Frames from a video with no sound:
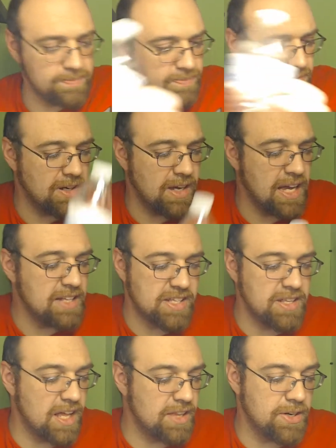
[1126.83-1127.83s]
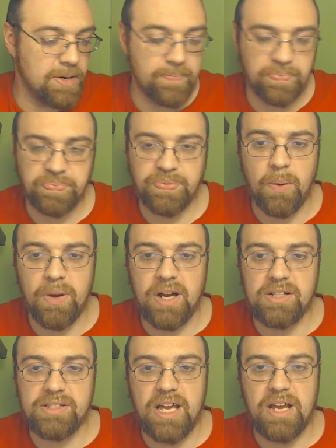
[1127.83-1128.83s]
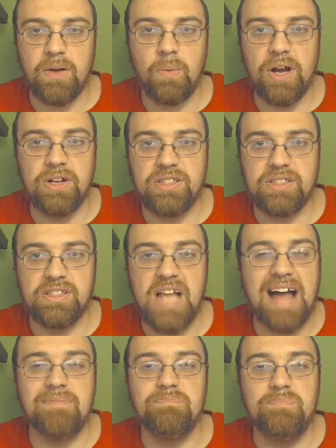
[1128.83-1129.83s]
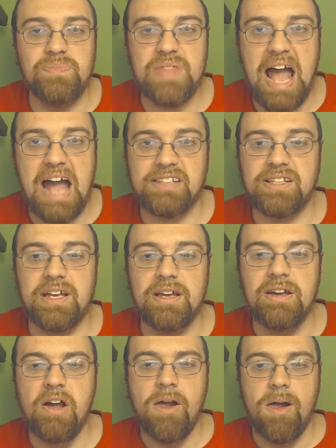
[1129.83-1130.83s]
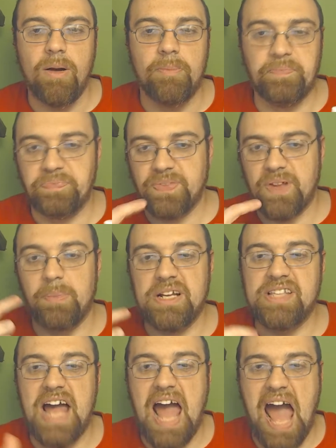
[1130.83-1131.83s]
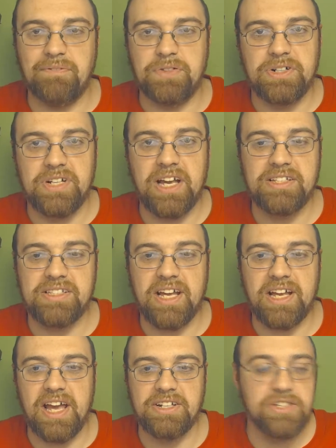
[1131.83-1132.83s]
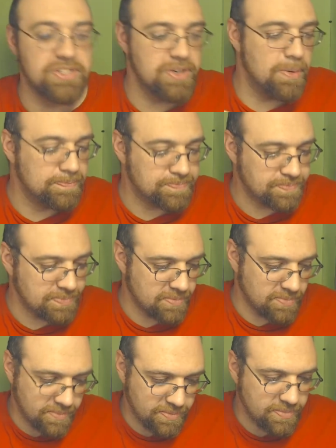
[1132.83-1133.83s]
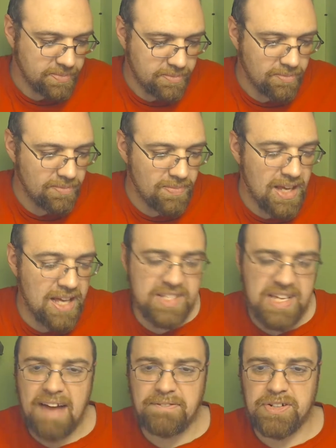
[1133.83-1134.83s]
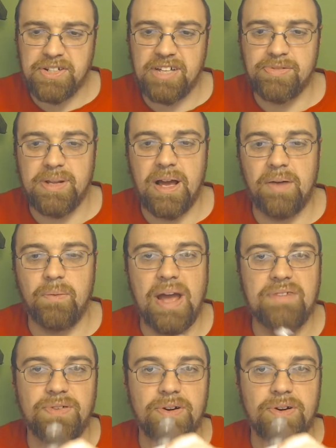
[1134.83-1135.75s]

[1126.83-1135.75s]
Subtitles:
It's another where it's like, where it's not nasty, but it's that aftertaste that catches you. It's the aftertaste from that wafer.